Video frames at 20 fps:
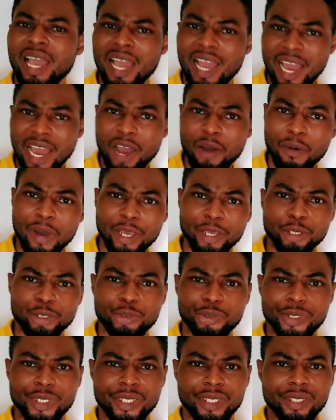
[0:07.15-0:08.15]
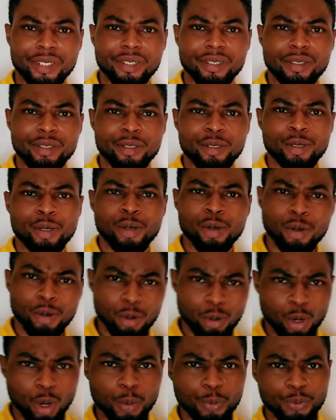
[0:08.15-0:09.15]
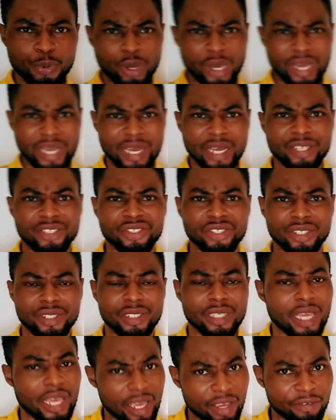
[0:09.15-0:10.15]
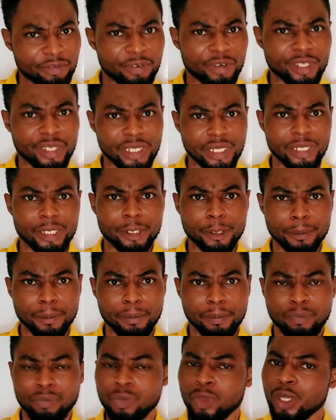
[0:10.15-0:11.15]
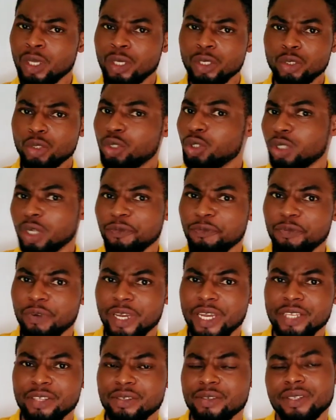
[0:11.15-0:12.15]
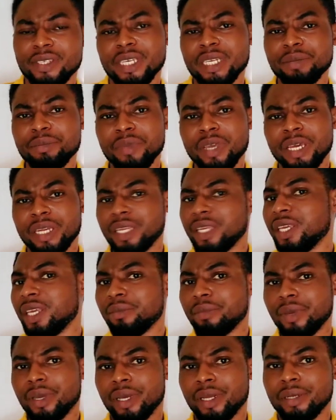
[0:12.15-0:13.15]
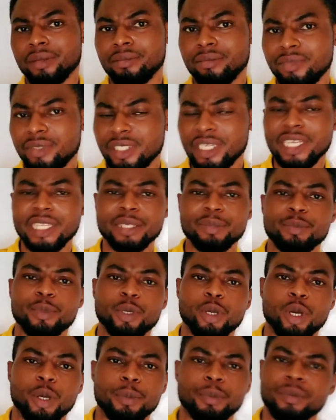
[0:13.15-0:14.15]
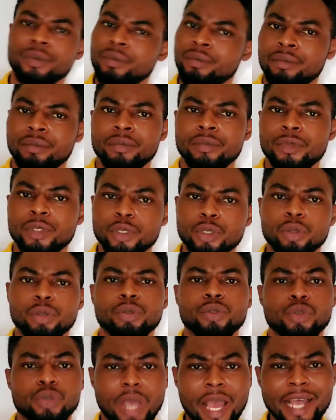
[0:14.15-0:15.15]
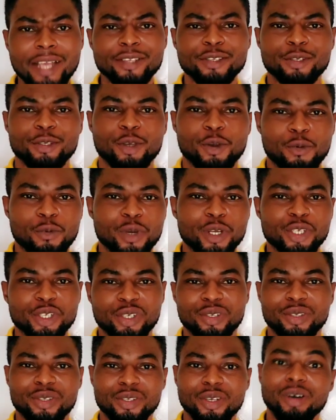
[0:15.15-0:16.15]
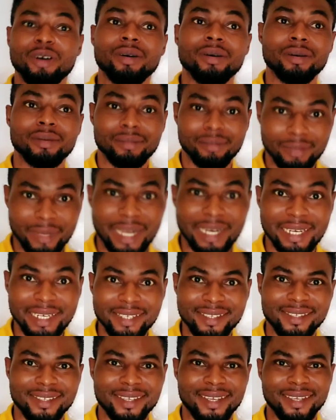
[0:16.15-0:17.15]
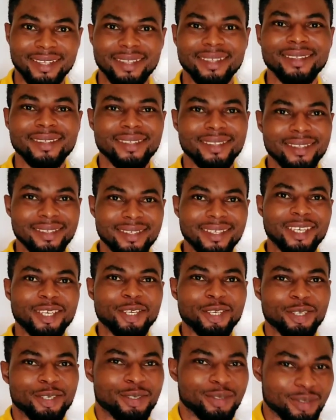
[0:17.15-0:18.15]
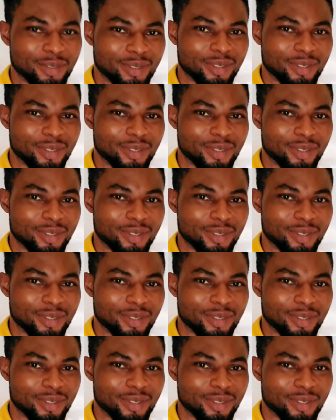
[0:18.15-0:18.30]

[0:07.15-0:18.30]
How are you doing? Hope you are catching everything. Do not forget to send me an email, chat me up, to ask your questions or at least say thank you.